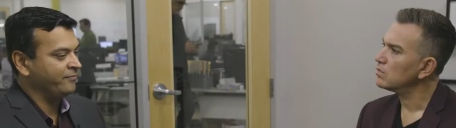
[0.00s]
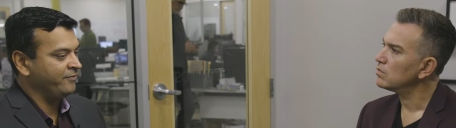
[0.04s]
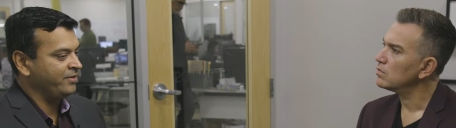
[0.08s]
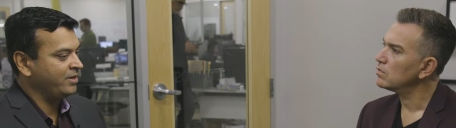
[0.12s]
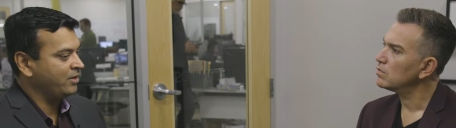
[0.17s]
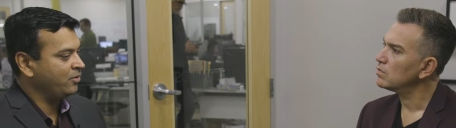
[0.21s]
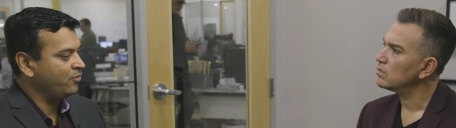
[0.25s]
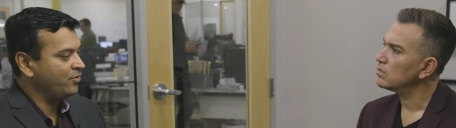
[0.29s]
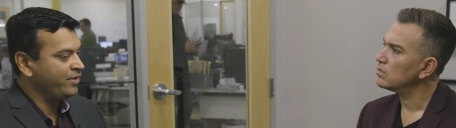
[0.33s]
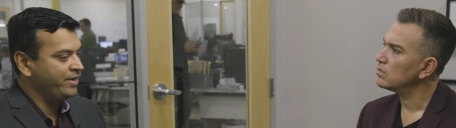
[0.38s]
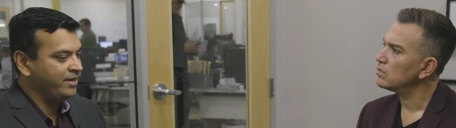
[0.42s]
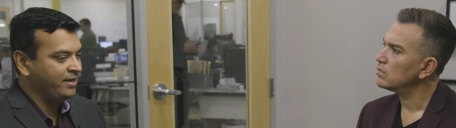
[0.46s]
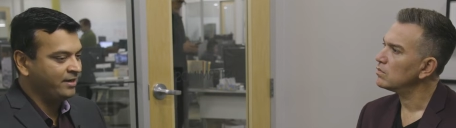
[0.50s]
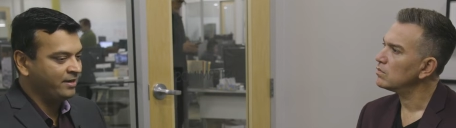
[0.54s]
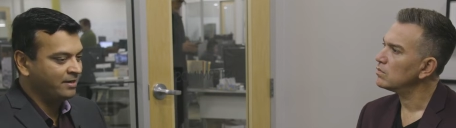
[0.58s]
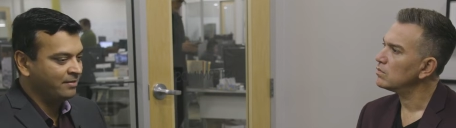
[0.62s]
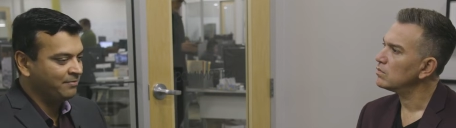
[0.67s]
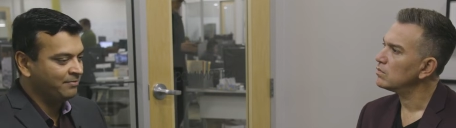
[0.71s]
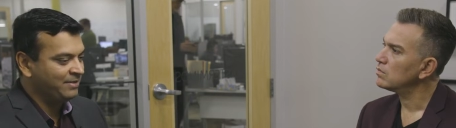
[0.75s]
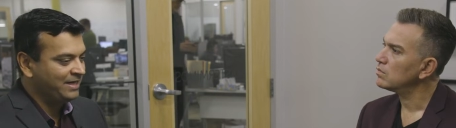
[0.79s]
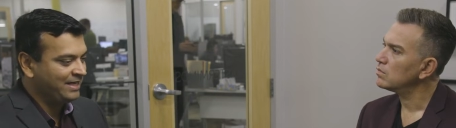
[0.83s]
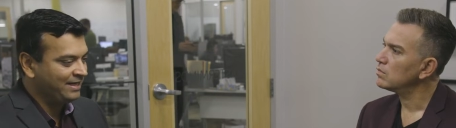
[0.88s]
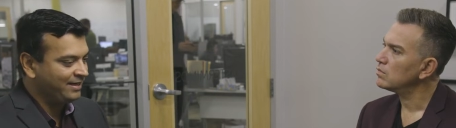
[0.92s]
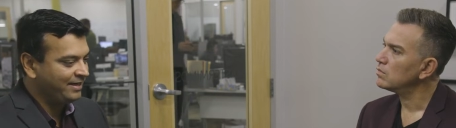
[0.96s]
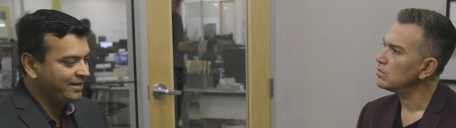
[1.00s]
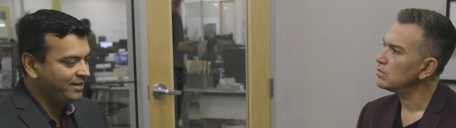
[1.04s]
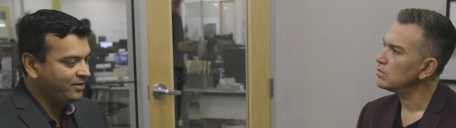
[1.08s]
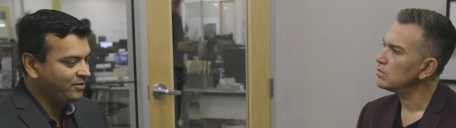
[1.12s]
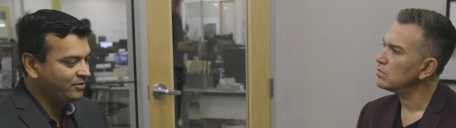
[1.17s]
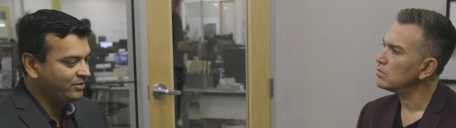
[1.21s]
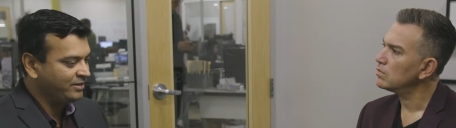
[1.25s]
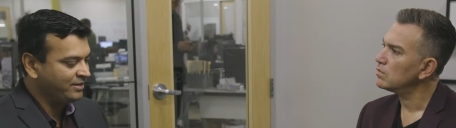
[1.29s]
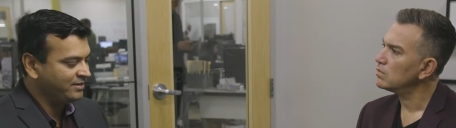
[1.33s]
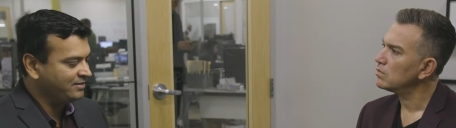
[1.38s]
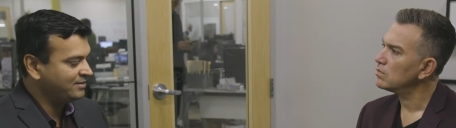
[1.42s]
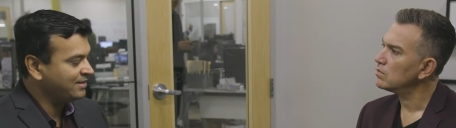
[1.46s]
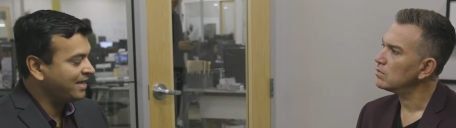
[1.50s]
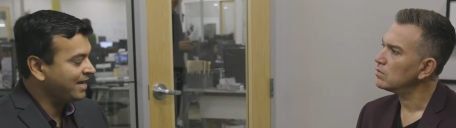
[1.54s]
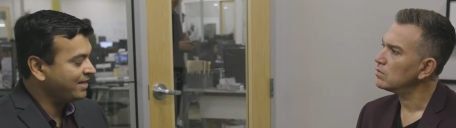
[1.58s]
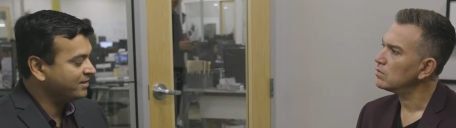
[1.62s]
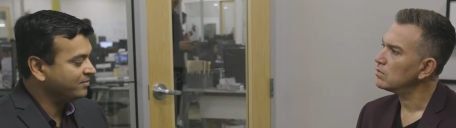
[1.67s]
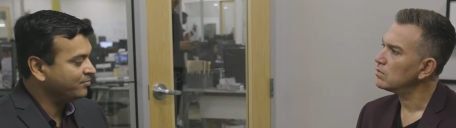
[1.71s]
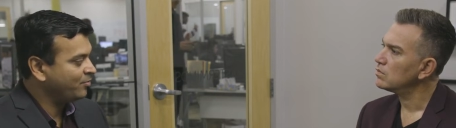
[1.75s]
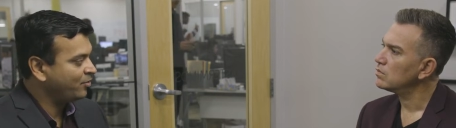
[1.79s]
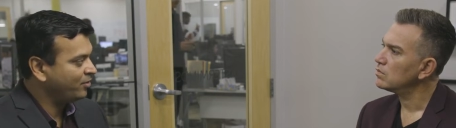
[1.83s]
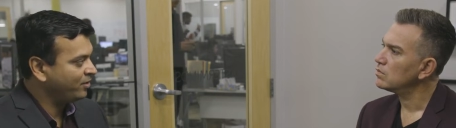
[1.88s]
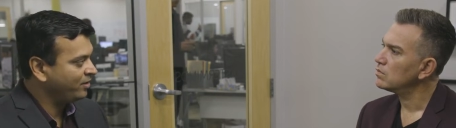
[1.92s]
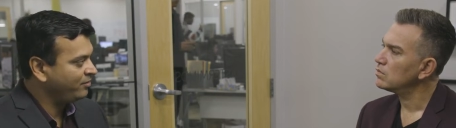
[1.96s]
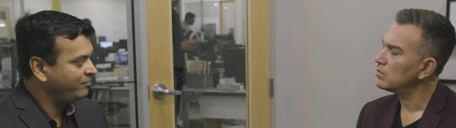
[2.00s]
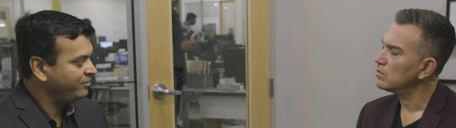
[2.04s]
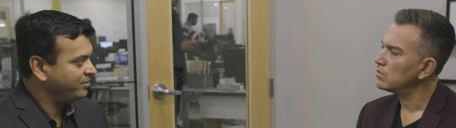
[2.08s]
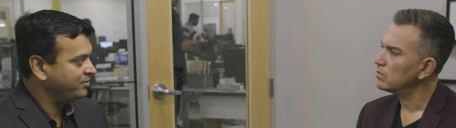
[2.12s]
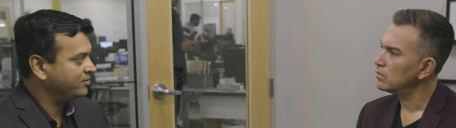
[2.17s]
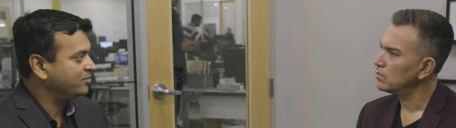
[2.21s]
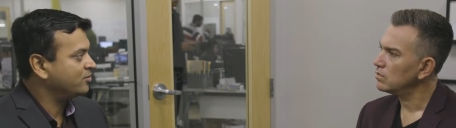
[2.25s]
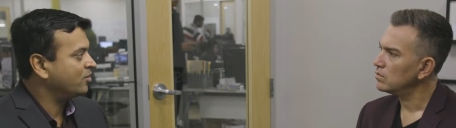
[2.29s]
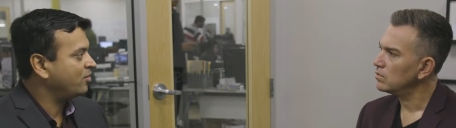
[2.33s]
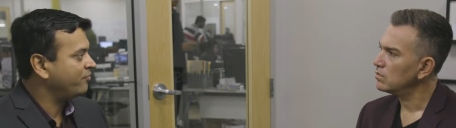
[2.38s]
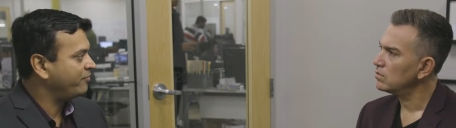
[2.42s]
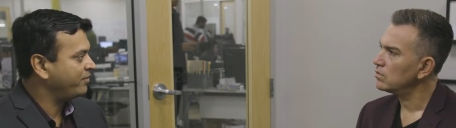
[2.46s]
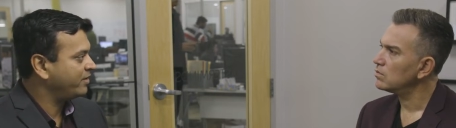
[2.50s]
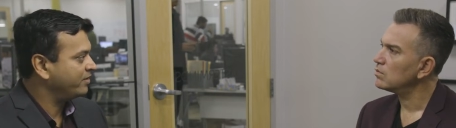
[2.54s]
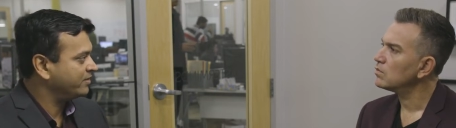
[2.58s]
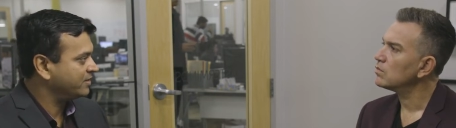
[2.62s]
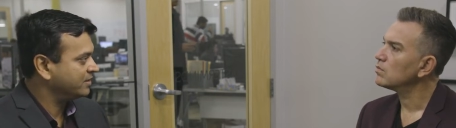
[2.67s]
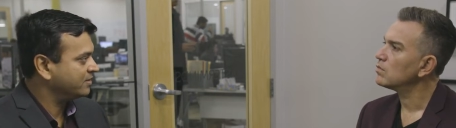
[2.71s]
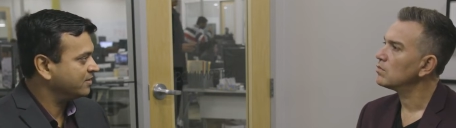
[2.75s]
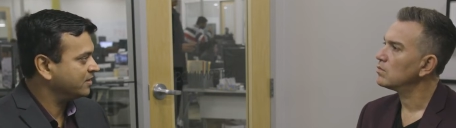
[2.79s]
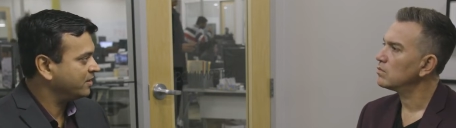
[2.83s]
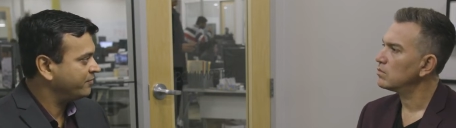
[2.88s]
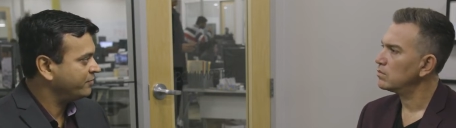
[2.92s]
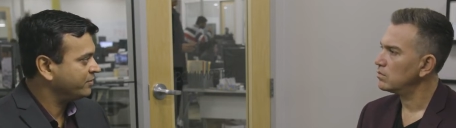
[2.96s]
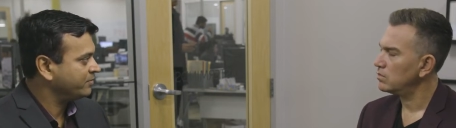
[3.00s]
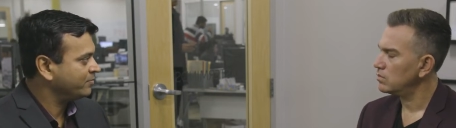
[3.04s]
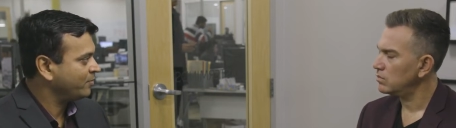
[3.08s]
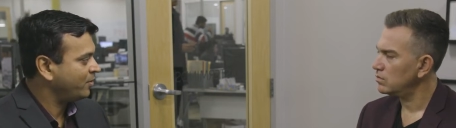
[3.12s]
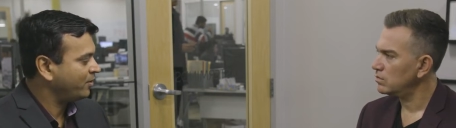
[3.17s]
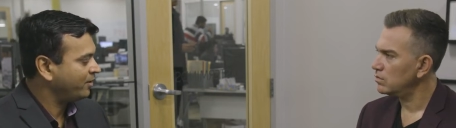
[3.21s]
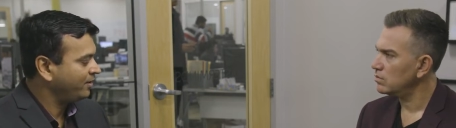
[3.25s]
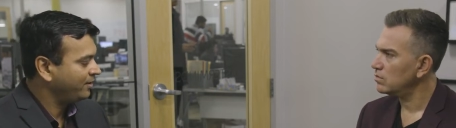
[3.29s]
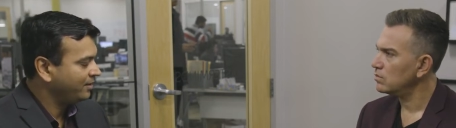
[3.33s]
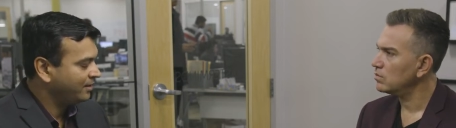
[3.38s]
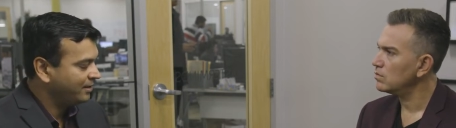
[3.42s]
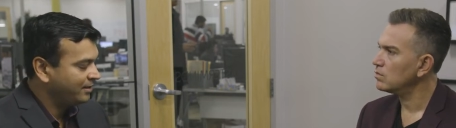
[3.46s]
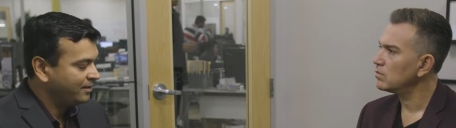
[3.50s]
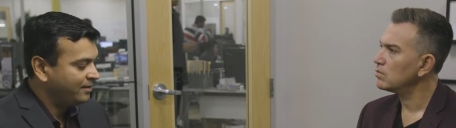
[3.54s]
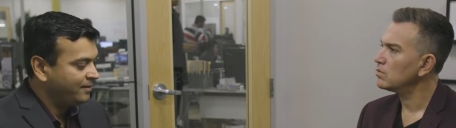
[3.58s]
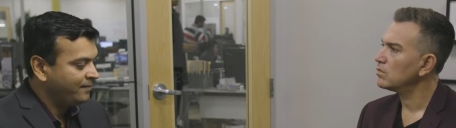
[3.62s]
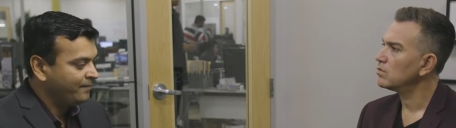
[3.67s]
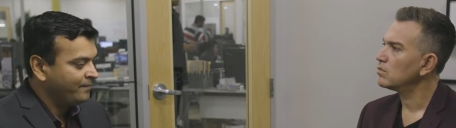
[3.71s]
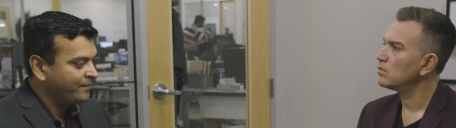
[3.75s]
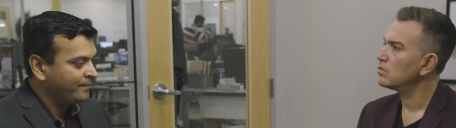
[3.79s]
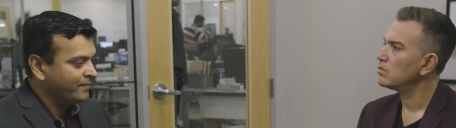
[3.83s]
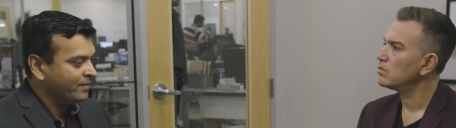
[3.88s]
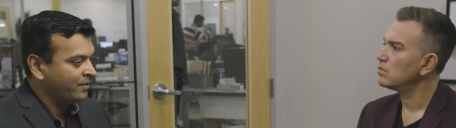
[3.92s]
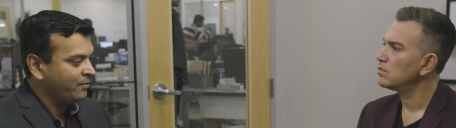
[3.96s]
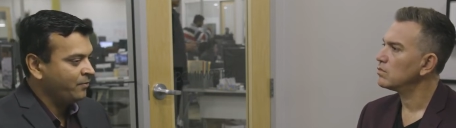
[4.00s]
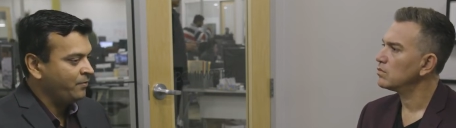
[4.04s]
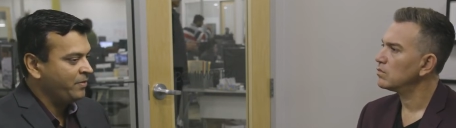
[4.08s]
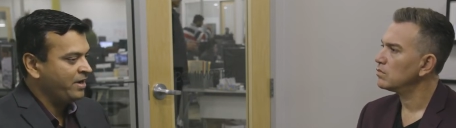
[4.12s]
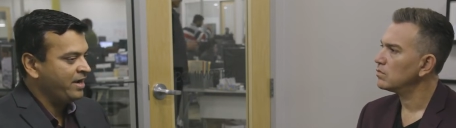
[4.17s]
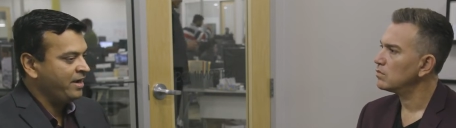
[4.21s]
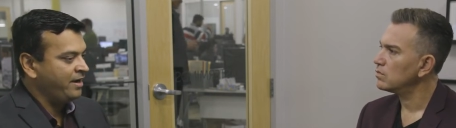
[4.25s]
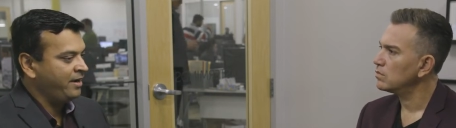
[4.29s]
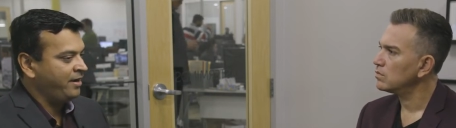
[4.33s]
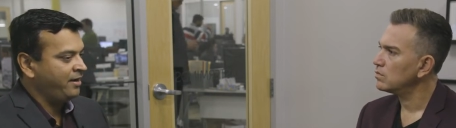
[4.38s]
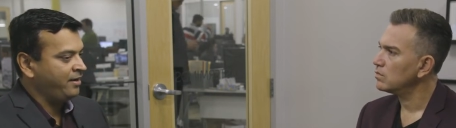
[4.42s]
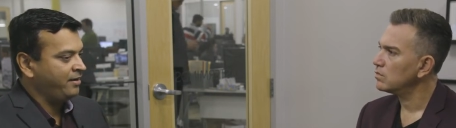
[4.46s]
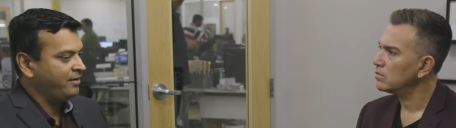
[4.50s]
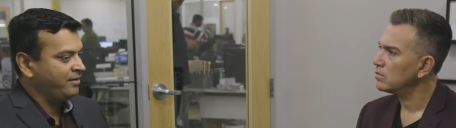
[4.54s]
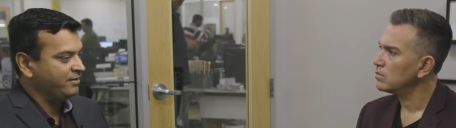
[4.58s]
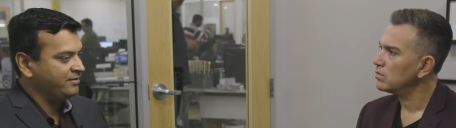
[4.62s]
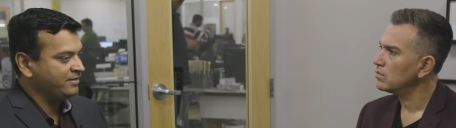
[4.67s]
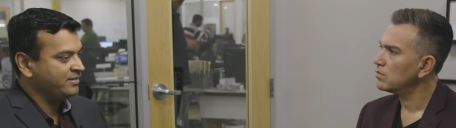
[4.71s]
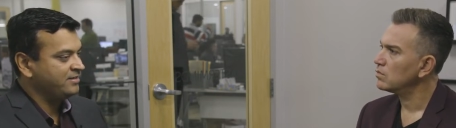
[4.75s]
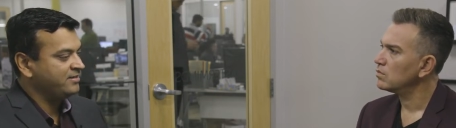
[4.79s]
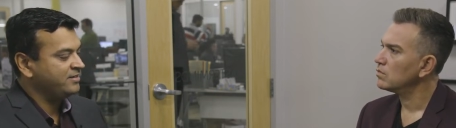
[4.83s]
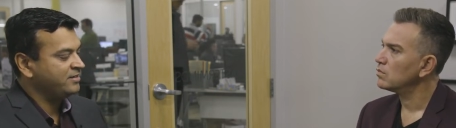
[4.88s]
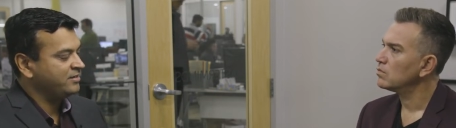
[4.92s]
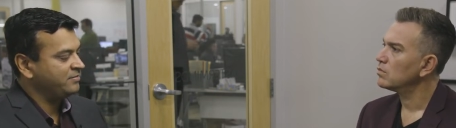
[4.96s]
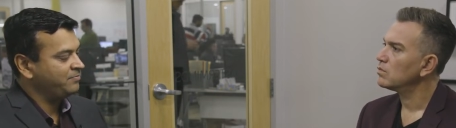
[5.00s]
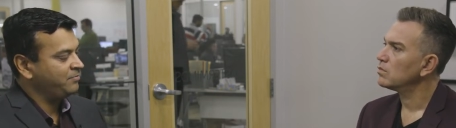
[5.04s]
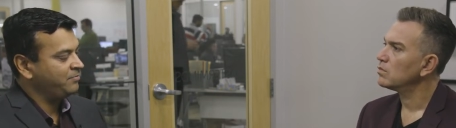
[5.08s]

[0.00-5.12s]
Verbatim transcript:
Speaker 1: We are going completely into the SaaS model, which is software as a service model, where since it's